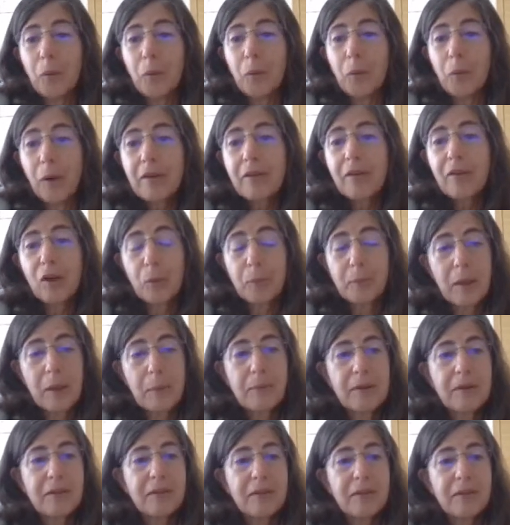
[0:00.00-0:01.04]
whether the
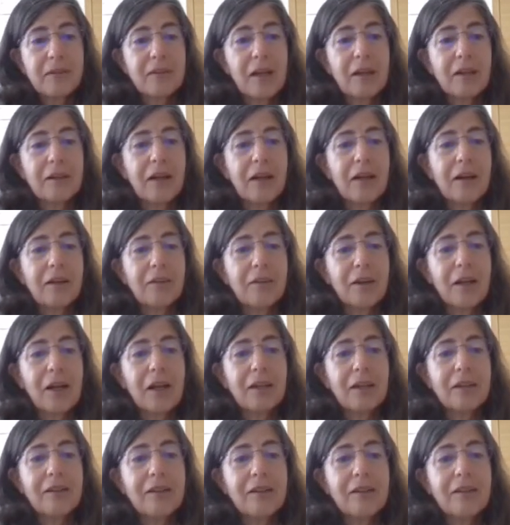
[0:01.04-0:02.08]
objectives are
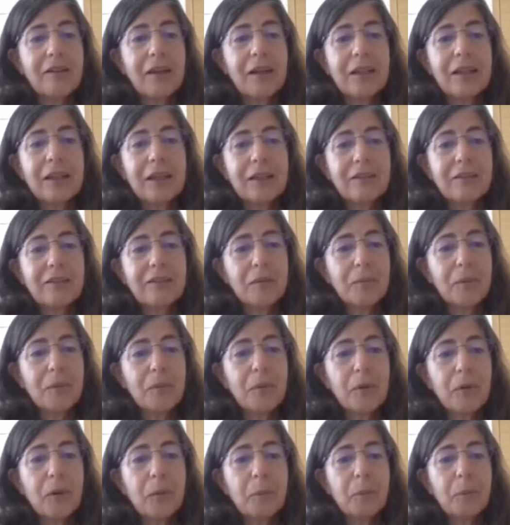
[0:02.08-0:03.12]
realistically
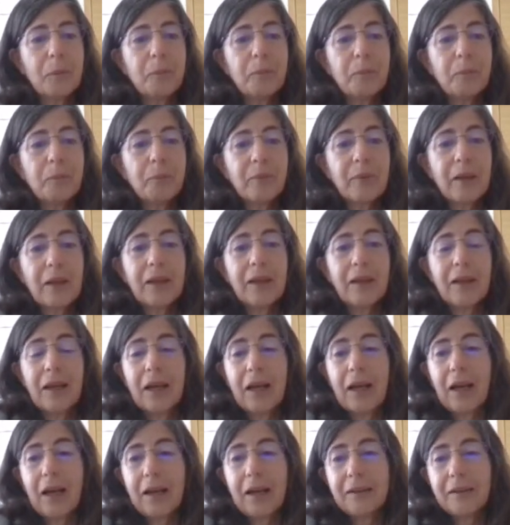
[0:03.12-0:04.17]
achievable,
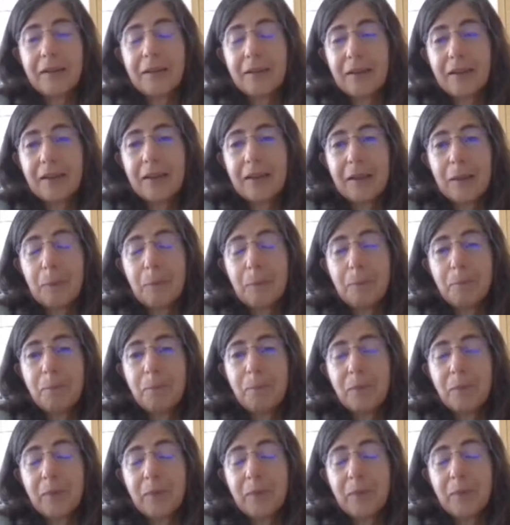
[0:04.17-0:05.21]
and
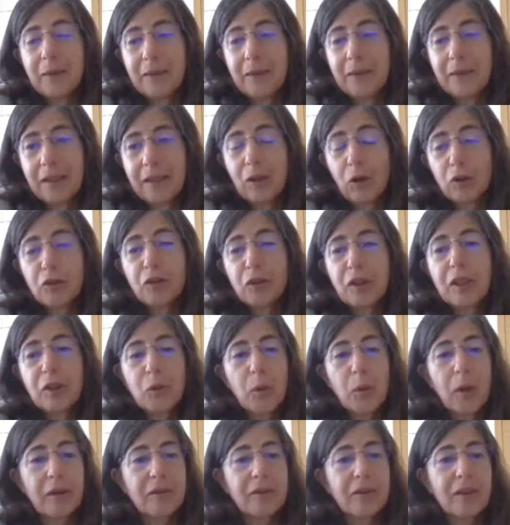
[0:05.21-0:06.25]
they also
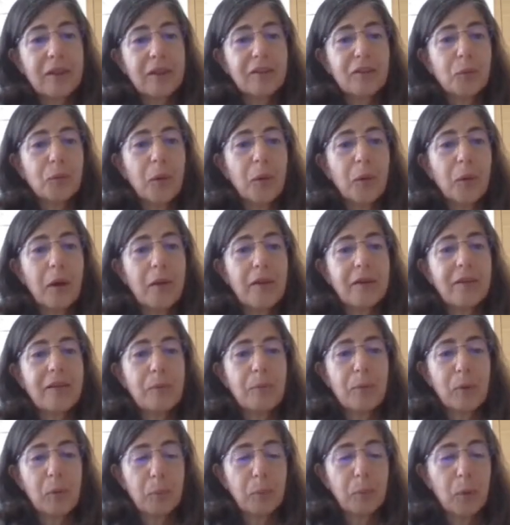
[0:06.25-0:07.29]
need to assess whether
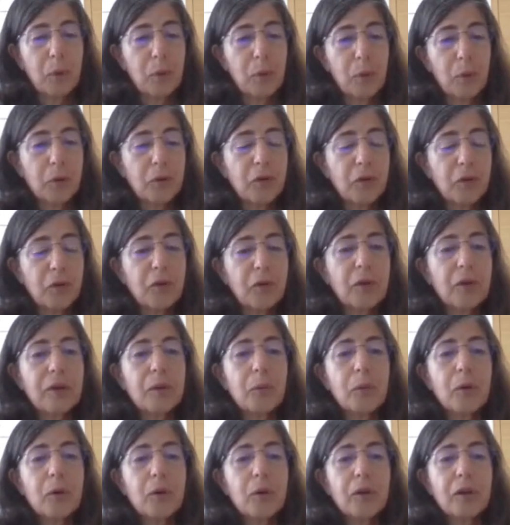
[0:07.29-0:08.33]
the proposed
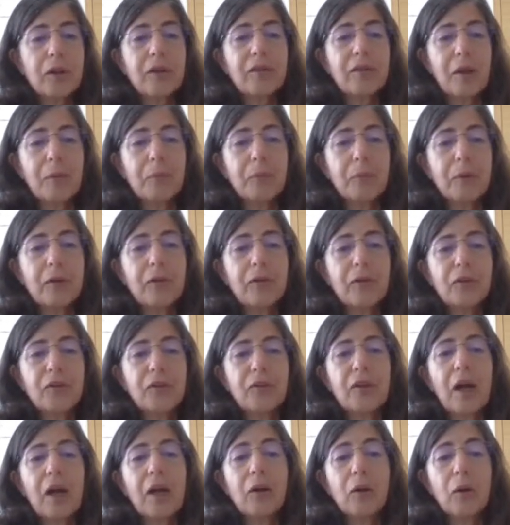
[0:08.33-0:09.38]
work is
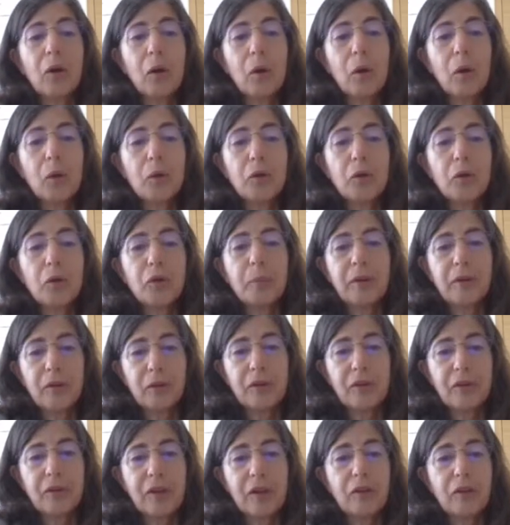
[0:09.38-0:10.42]
ambitious and goes
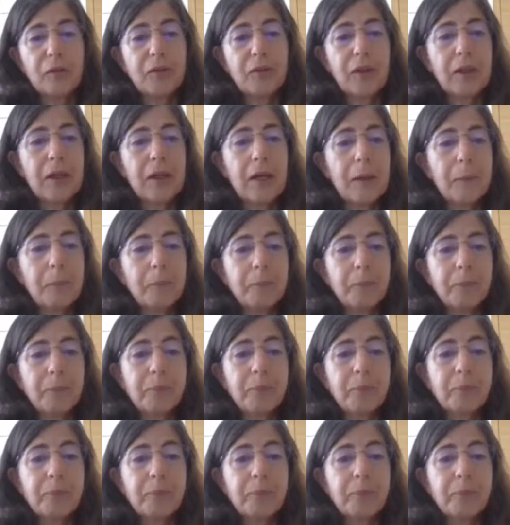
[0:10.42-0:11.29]
beyond the state of the art,